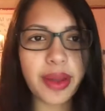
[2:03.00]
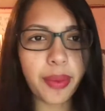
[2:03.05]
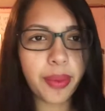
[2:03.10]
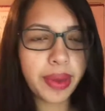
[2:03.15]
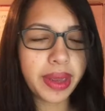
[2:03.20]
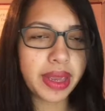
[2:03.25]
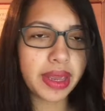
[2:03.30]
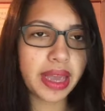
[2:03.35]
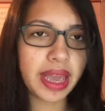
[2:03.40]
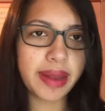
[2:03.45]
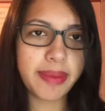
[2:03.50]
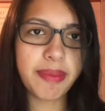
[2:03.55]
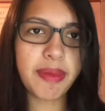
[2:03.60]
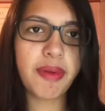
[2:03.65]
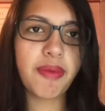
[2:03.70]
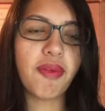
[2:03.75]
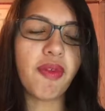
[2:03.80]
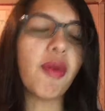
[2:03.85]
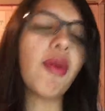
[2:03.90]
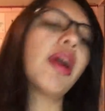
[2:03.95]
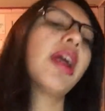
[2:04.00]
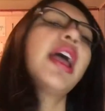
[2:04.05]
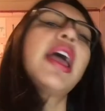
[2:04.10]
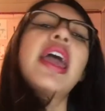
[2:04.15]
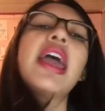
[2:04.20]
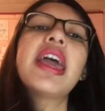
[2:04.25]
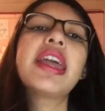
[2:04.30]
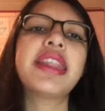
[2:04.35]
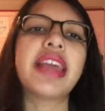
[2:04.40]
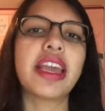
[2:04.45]
the weekend before
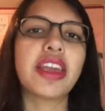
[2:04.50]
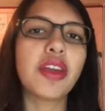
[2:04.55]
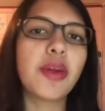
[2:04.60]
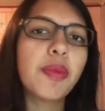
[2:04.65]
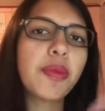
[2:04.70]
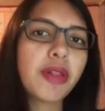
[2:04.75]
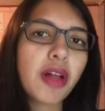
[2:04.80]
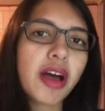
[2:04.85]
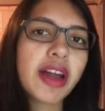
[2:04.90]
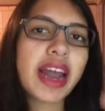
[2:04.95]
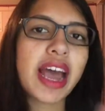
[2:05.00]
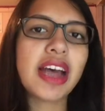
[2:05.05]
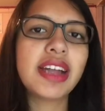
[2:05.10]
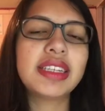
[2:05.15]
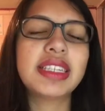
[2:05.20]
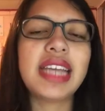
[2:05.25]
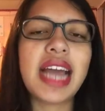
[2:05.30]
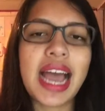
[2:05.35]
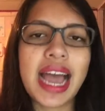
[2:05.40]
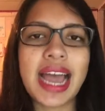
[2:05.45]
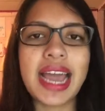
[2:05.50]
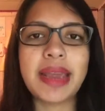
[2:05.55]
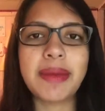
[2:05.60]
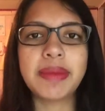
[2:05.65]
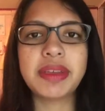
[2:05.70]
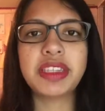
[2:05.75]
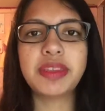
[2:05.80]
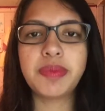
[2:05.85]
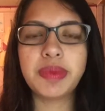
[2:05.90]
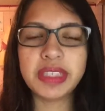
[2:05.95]
that you plot out
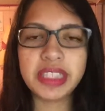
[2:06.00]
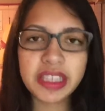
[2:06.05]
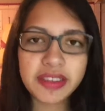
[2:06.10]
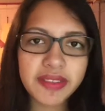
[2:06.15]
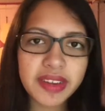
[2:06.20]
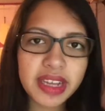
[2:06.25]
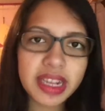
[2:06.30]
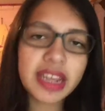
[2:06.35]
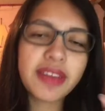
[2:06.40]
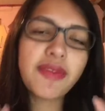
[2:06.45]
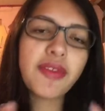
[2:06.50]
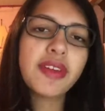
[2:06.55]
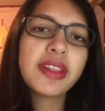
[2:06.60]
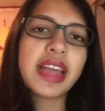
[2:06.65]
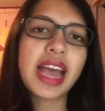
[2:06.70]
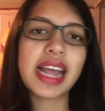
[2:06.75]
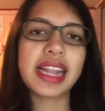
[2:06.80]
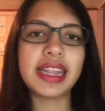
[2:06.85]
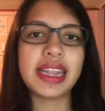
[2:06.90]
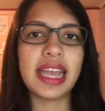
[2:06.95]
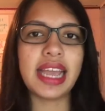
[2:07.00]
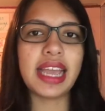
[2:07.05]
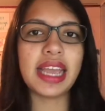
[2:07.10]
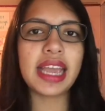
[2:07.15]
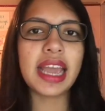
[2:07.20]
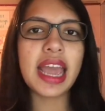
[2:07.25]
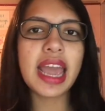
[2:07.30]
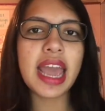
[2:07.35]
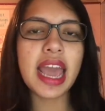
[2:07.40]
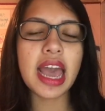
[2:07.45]
time specifically for that
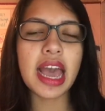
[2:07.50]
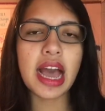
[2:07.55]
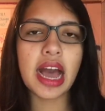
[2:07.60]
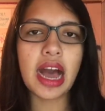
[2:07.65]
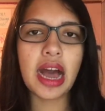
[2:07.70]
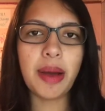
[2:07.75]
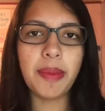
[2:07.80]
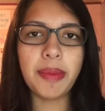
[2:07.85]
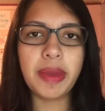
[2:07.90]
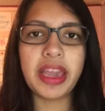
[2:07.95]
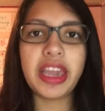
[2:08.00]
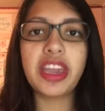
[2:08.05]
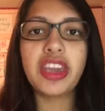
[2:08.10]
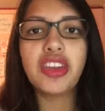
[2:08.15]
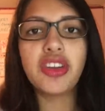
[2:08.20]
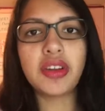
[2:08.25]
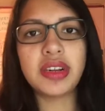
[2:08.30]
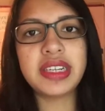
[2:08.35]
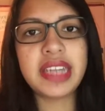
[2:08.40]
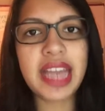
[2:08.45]
thing in your